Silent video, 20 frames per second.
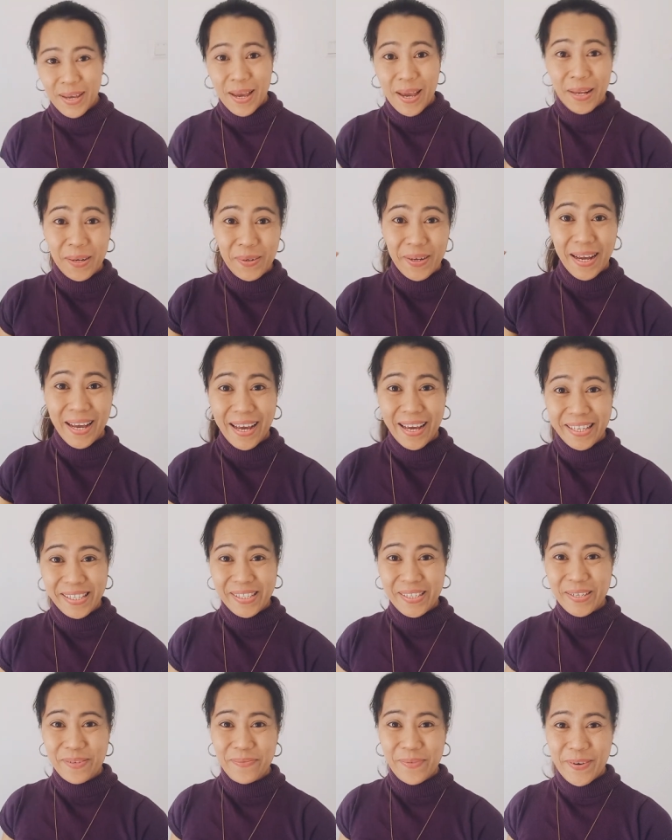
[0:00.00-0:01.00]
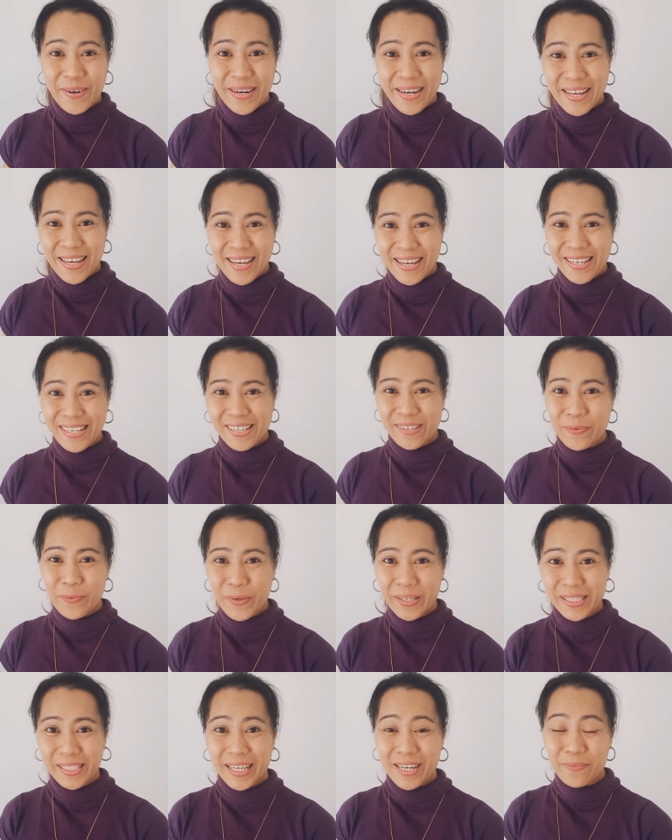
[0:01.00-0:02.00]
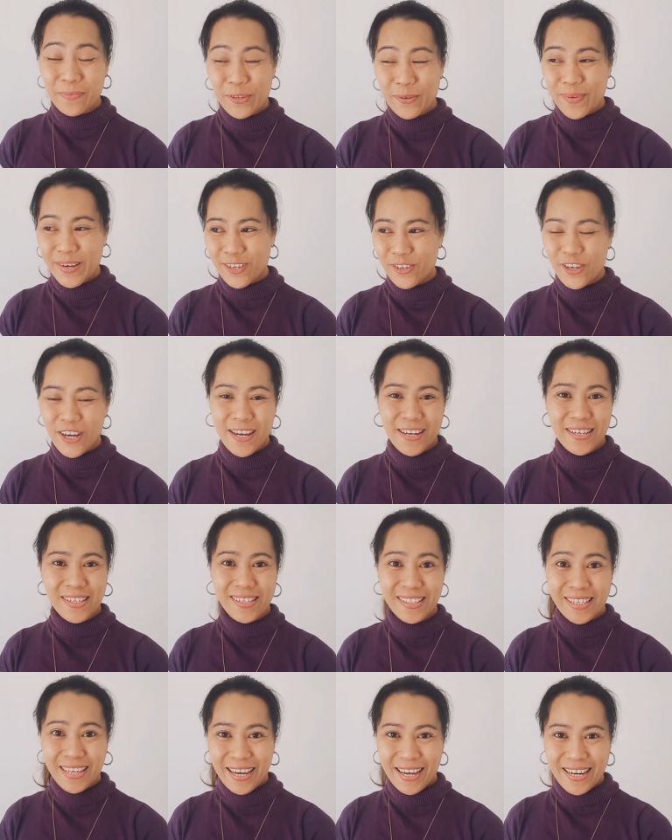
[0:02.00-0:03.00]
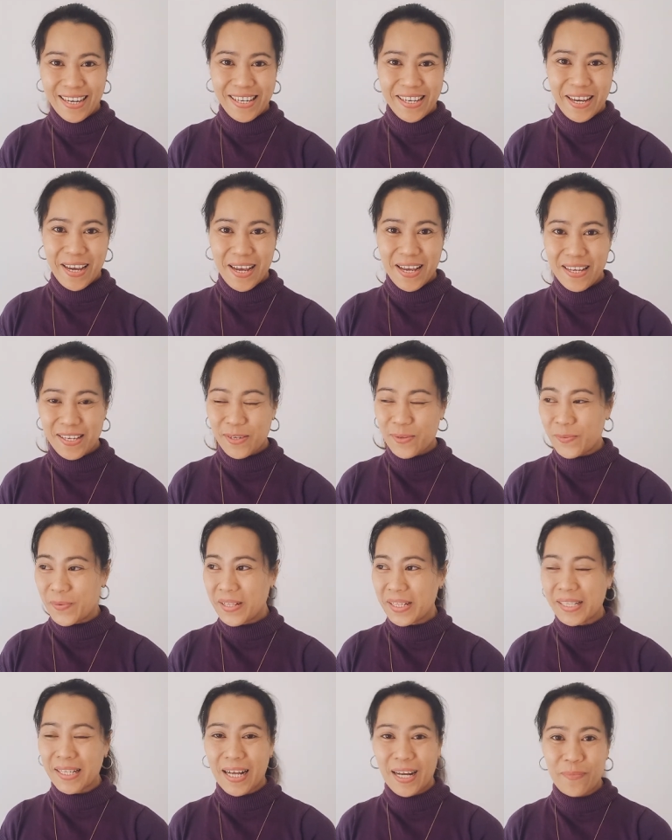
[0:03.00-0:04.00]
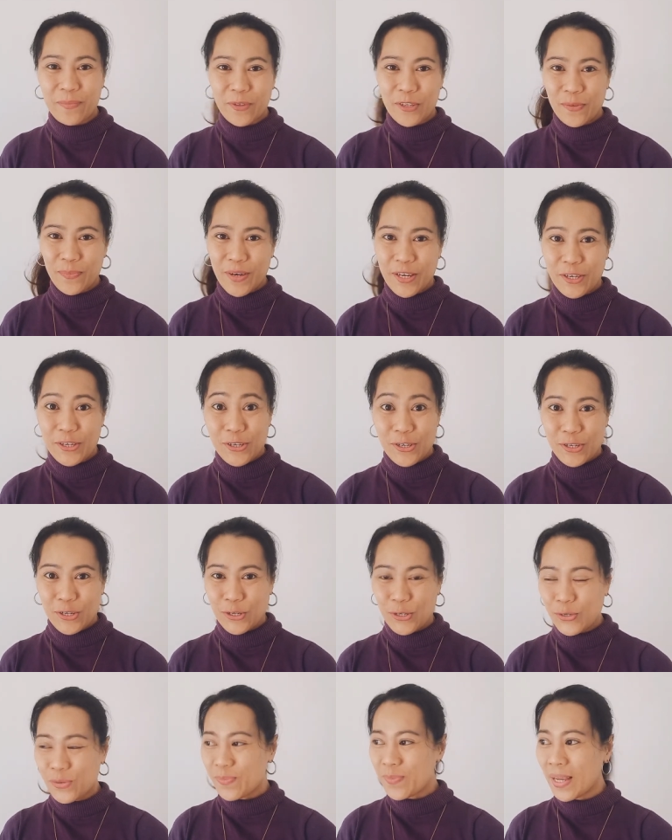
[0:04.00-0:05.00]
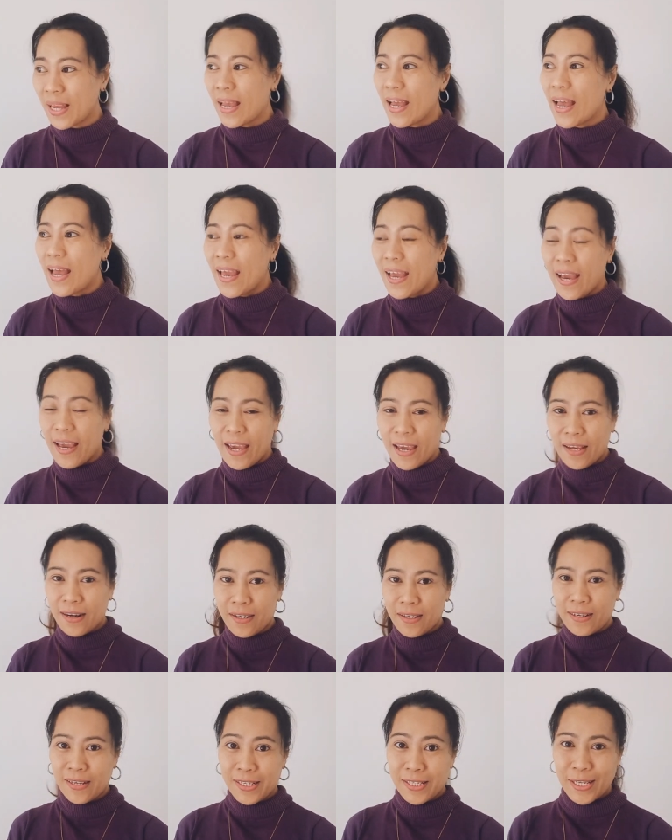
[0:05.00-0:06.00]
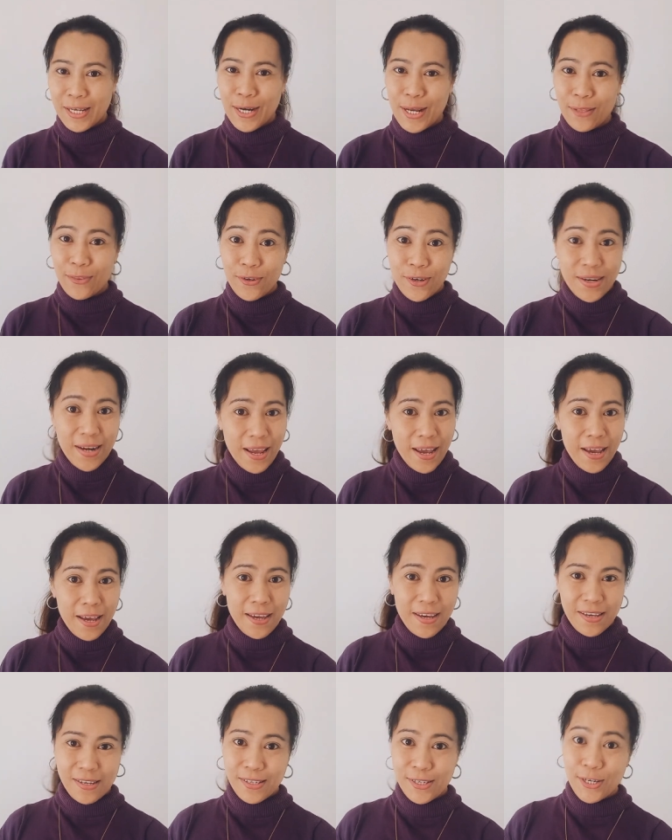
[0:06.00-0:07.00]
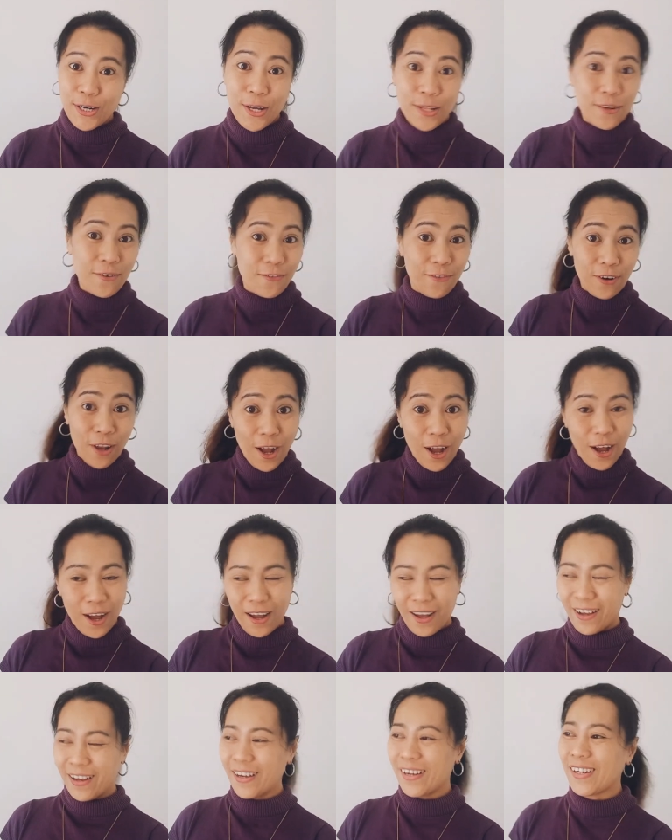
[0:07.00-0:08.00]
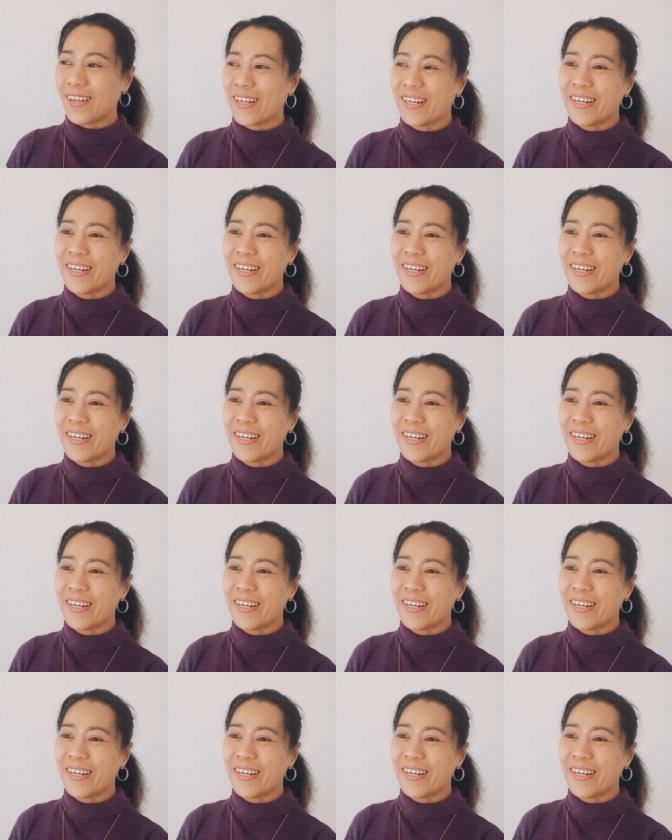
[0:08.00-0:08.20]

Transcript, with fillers: Hello guys, good morning. Welcome to my channel again. Yes, welcome to my YouTube. And uh, it's another day, it's another vlog,